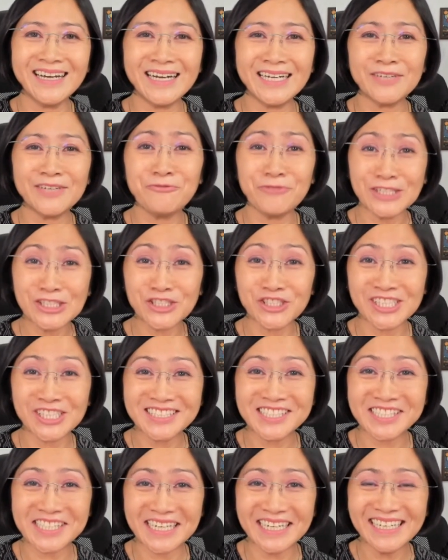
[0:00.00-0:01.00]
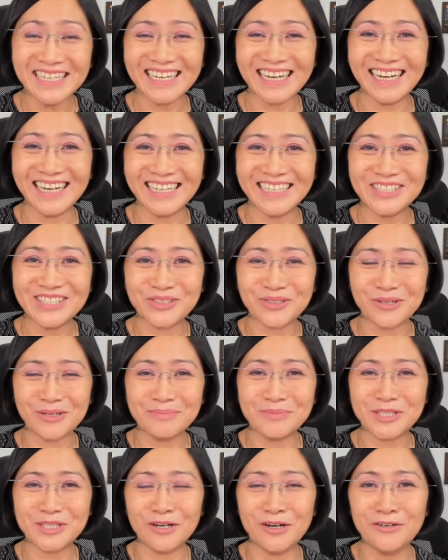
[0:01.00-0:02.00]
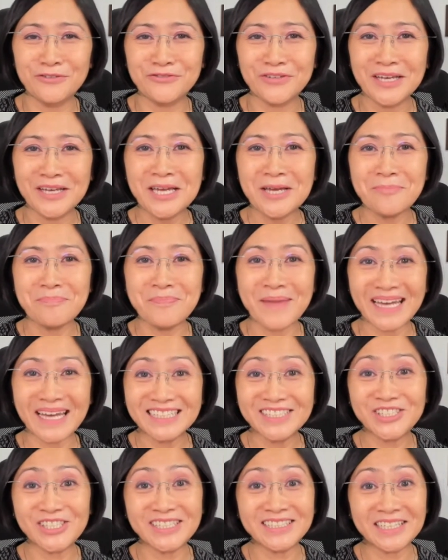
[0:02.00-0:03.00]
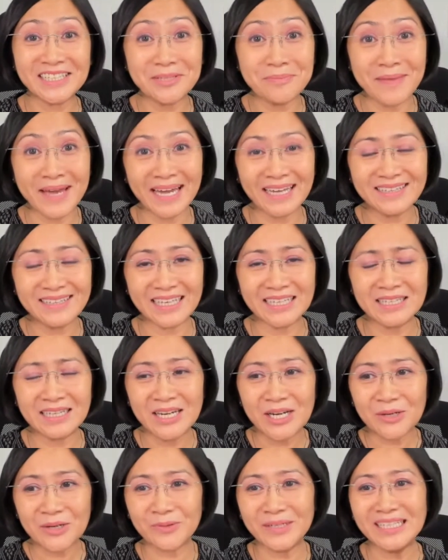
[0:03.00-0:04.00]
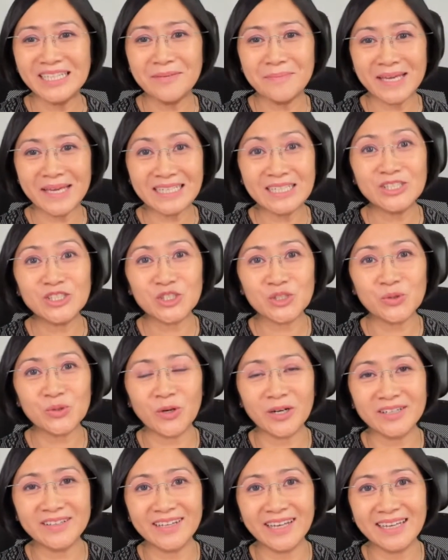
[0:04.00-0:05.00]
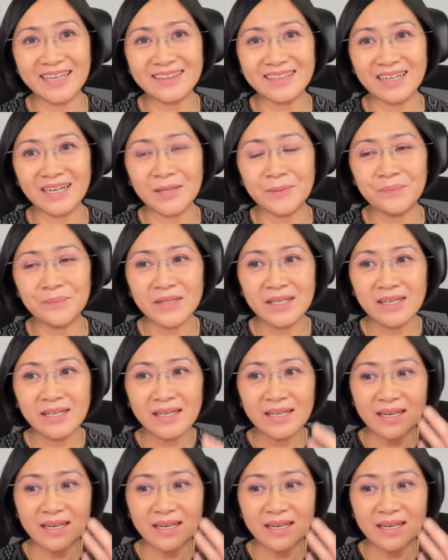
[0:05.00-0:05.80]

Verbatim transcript: efficiency uh, in terms of managing the demand and really making sure that um,